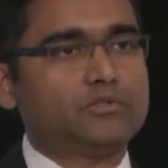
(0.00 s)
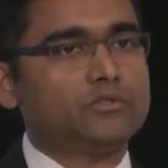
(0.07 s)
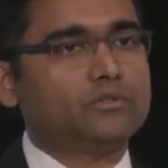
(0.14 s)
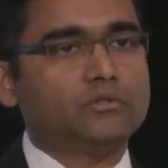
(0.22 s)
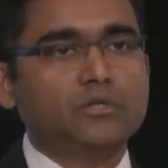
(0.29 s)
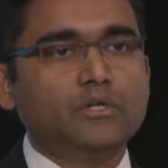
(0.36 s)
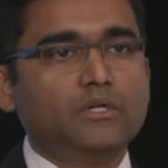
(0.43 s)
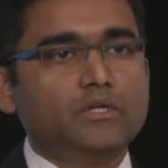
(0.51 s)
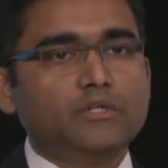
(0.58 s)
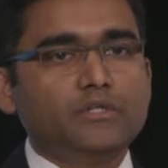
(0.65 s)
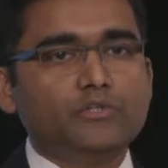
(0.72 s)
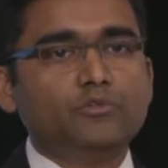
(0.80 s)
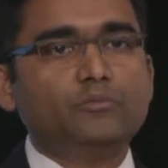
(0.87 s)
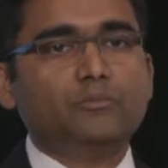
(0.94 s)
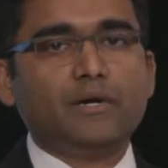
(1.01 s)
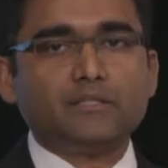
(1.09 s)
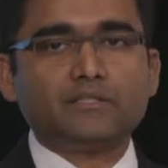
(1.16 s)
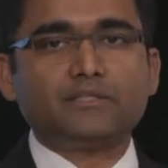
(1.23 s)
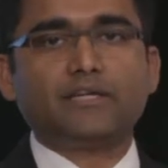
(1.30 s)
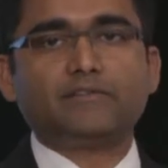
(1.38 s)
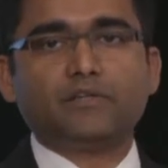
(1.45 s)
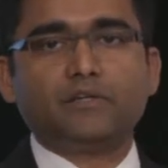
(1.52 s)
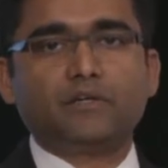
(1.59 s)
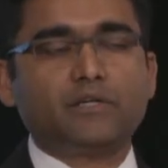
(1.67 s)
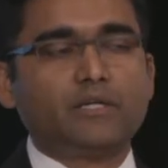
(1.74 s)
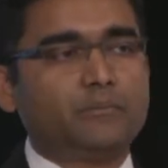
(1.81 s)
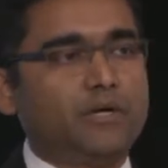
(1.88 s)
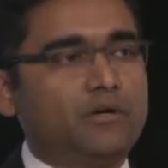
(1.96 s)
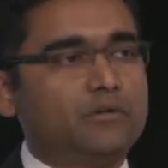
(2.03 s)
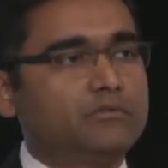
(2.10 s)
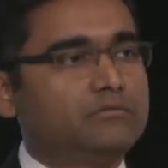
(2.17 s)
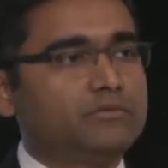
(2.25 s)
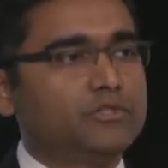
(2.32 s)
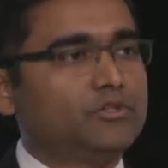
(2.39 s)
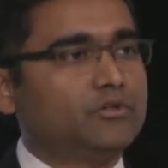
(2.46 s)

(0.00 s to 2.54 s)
So you must have heard about,